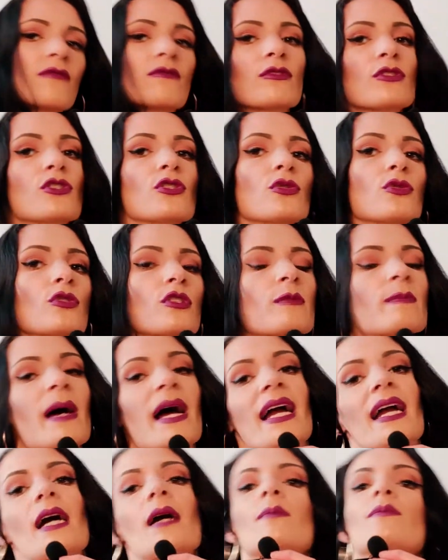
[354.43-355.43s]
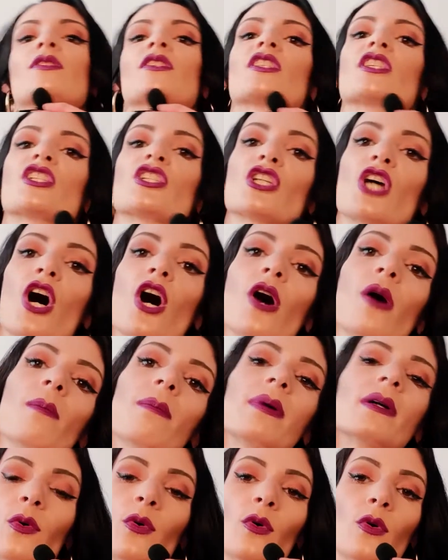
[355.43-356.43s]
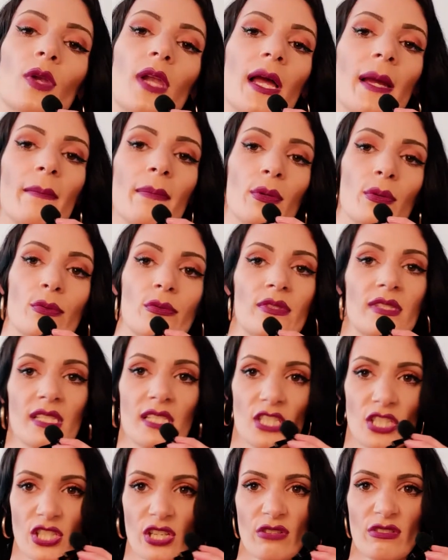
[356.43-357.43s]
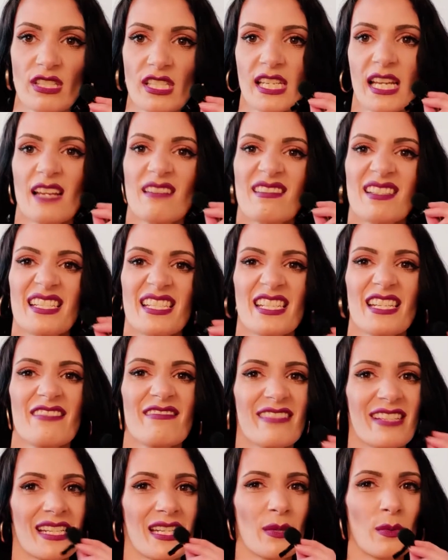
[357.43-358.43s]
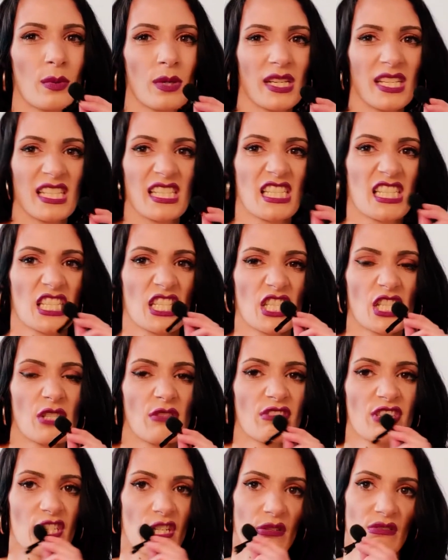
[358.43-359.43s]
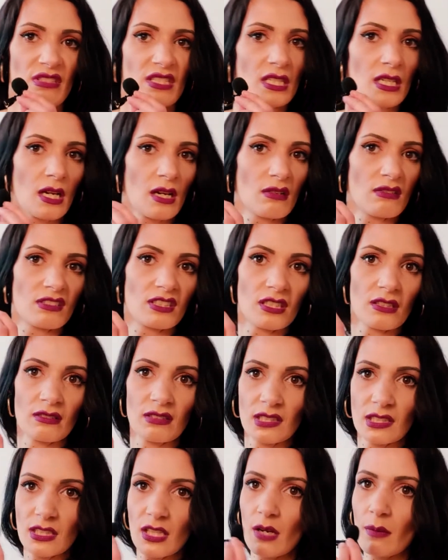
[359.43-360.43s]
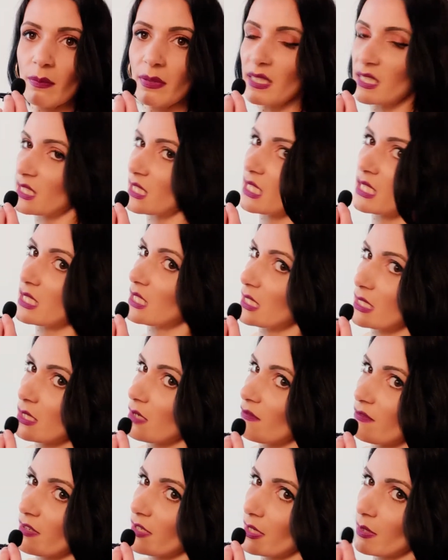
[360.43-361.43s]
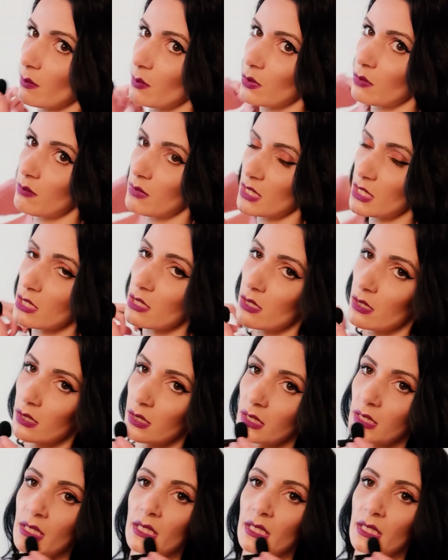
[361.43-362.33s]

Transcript: resorts back up to the top, or like pulls this shoulder down. I don't really want it as a 2-shoulder cold shoulder top because then it's not very warm at all.